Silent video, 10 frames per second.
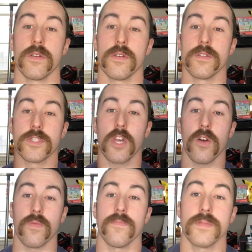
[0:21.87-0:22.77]

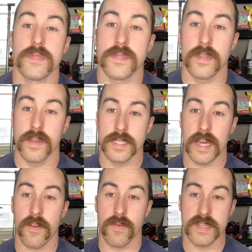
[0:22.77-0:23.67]
So,
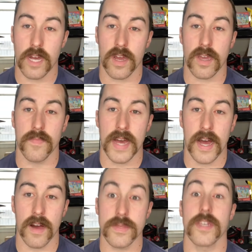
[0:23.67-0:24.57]
today we're going to be talking
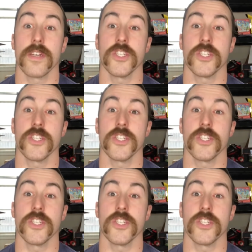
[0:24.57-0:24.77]
about